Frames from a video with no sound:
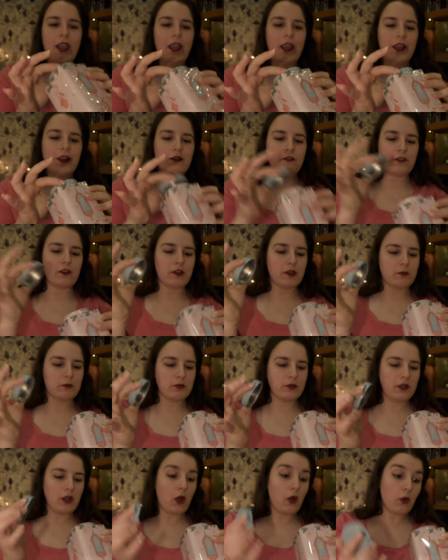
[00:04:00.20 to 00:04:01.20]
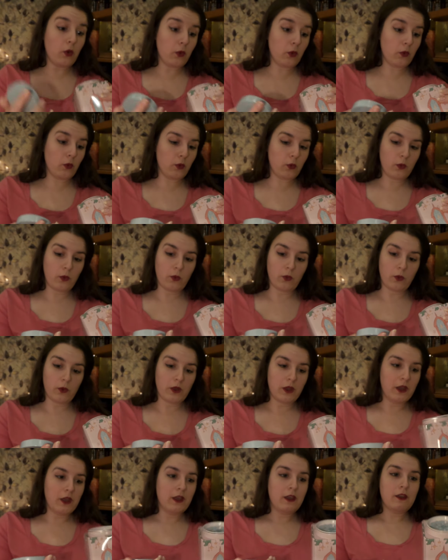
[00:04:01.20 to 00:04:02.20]
And very pretty. Oh!
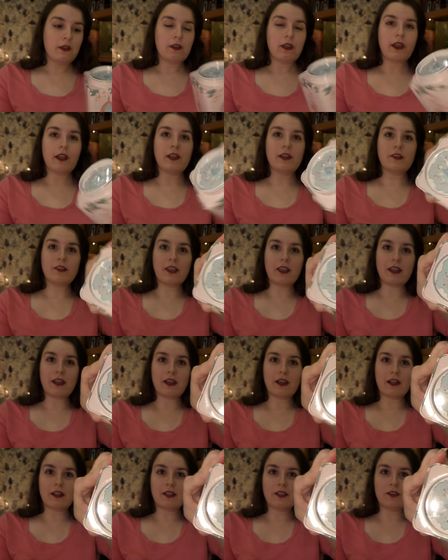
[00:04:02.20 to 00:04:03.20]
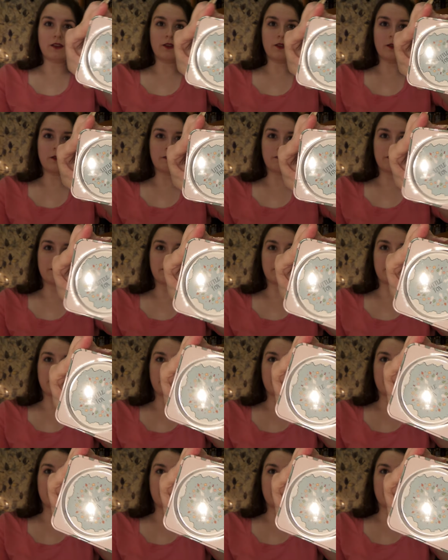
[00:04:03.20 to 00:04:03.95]
And it's like a little